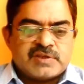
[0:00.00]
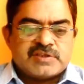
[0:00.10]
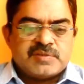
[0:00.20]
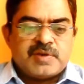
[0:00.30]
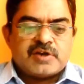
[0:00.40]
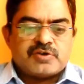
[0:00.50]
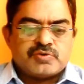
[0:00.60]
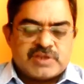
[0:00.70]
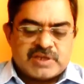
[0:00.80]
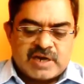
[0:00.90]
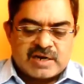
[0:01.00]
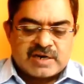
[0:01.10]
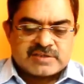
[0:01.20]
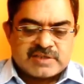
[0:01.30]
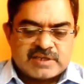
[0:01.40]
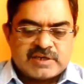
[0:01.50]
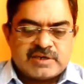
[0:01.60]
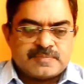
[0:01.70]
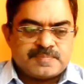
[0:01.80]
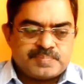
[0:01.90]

similar to the Carnot cycle,